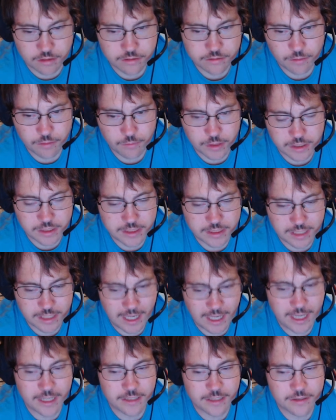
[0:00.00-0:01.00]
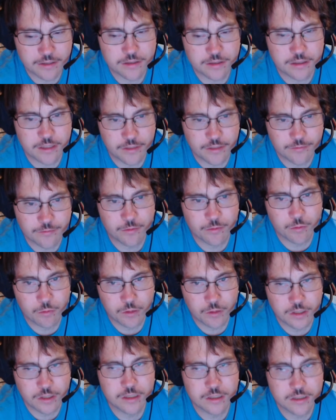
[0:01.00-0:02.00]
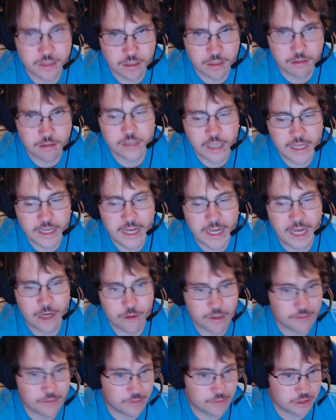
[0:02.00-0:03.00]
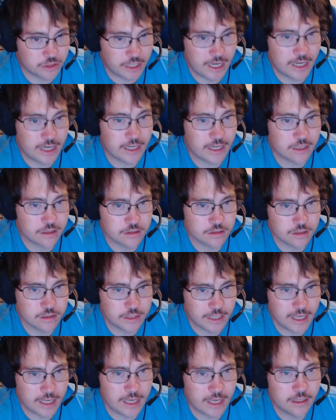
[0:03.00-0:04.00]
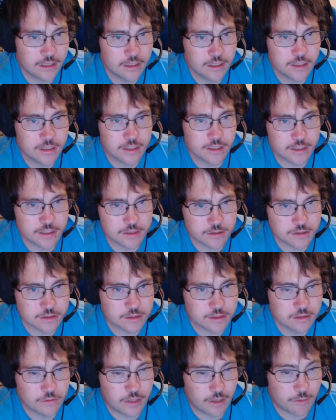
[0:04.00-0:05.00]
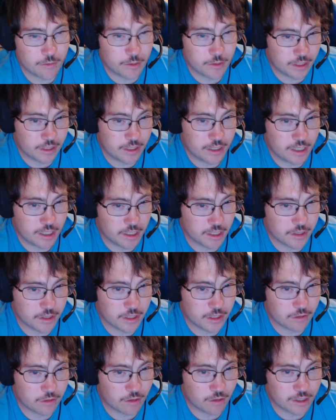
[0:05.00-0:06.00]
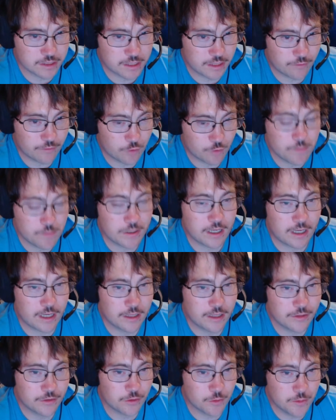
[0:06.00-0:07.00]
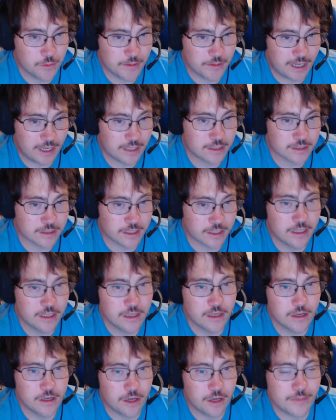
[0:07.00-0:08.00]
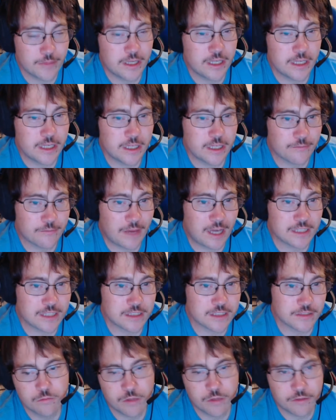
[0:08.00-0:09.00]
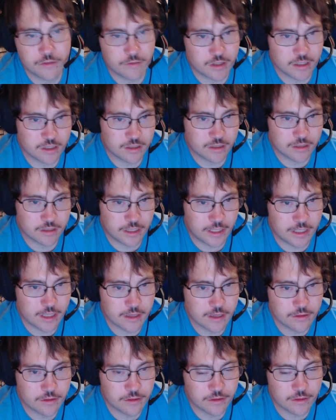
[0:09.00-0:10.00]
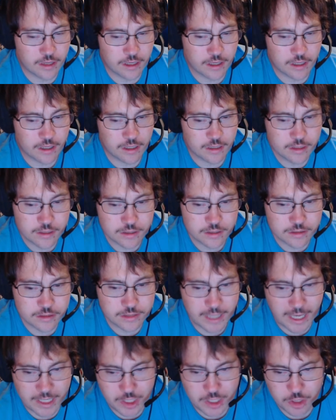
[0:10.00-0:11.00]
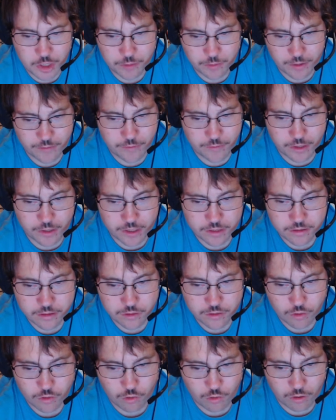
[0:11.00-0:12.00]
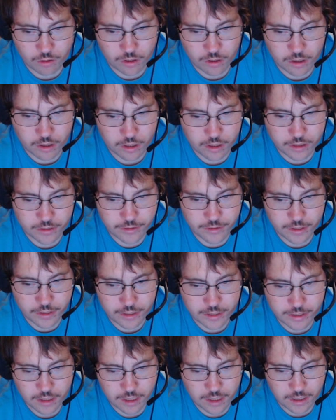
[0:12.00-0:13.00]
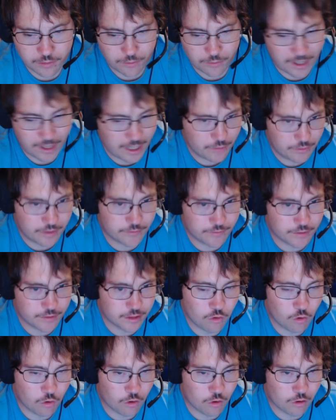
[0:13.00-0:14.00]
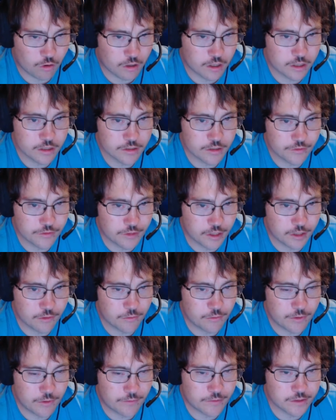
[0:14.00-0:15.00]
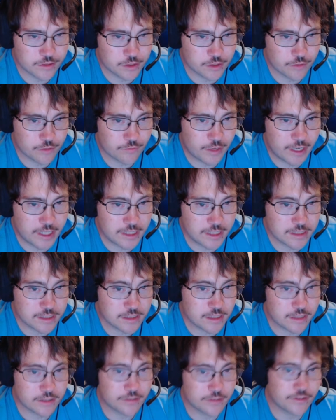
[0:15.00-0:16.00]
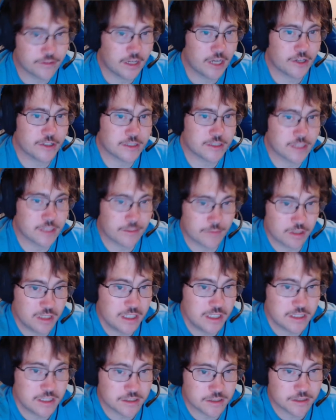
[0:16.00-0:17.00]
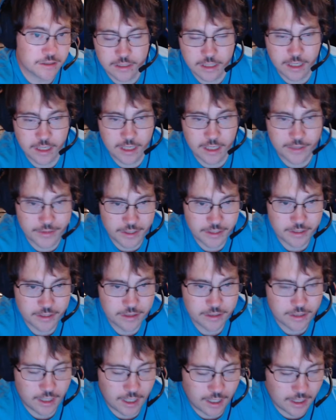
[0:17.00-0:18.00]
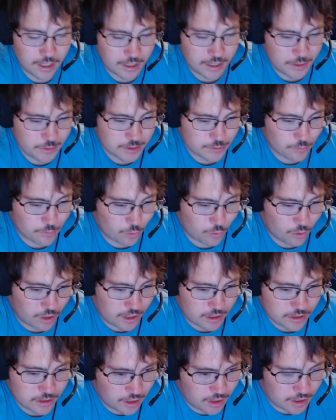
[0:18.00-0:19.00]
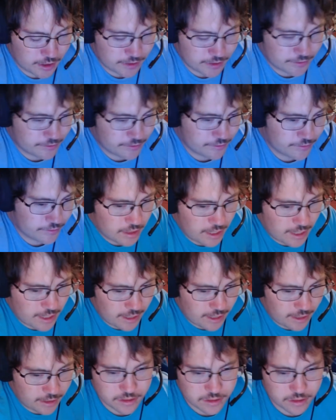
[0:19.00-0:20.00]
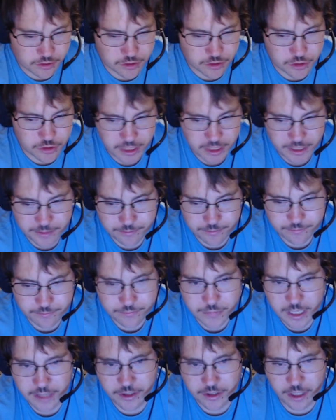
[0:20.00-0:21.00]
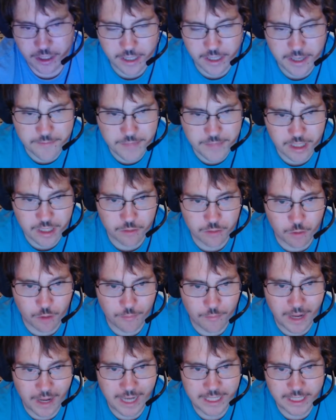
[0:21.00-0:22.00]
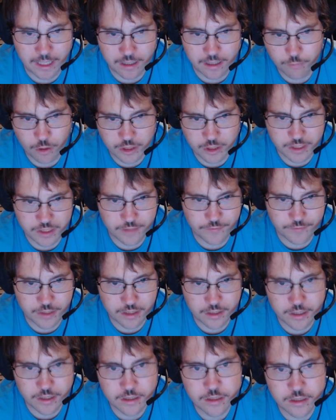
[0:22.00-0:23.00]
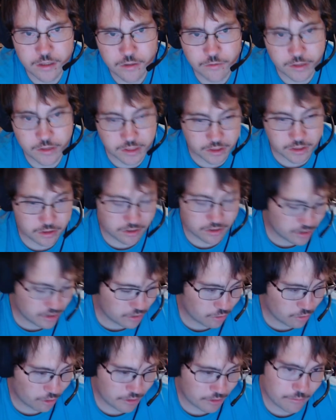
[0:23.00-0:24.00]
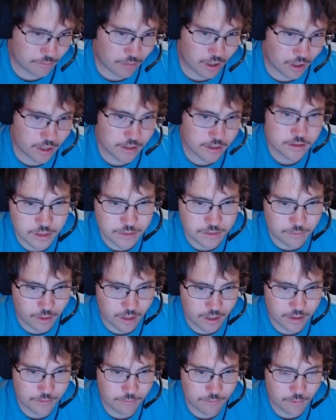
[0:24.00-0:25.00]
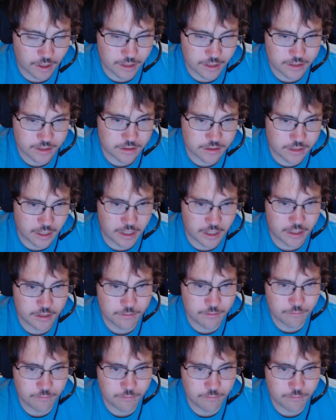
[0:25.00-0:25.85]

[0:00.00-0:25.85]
which is still inaccurately portrayed today, because whenever you hear the crossing of Rubicon, the Rubicon is like a big, massive river, like the Danube River or the Rhine River, or the rivers Euphrates and Tigris in the Middle East. It was more of a little stream in the Emilia-Romagna portion of Italy, which is the northern part, which marked the